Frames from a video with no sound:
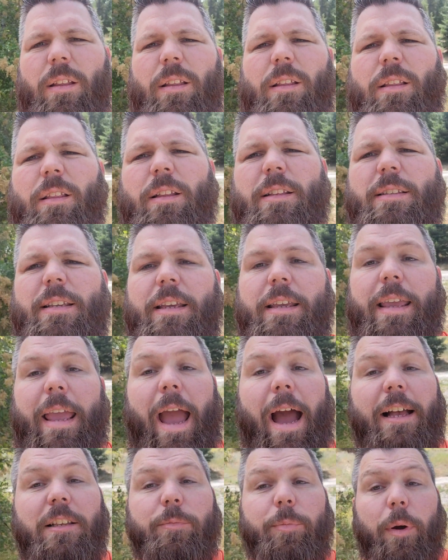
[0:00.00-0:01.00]
Let's see,
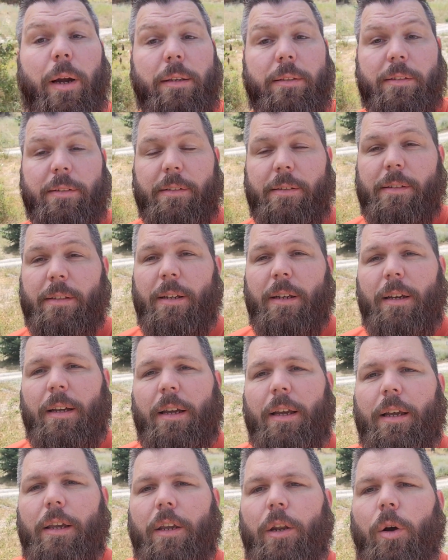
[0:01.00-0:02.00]
gas prices.
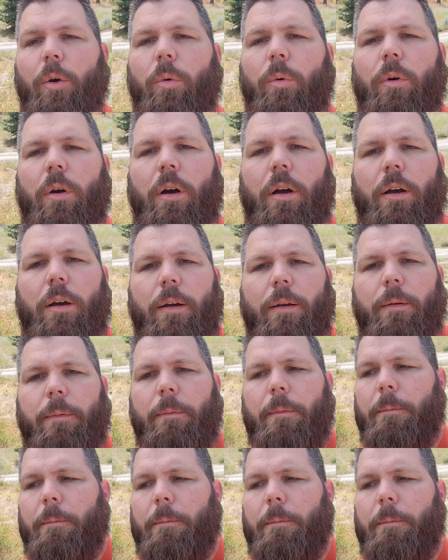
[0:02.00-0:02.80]
You know,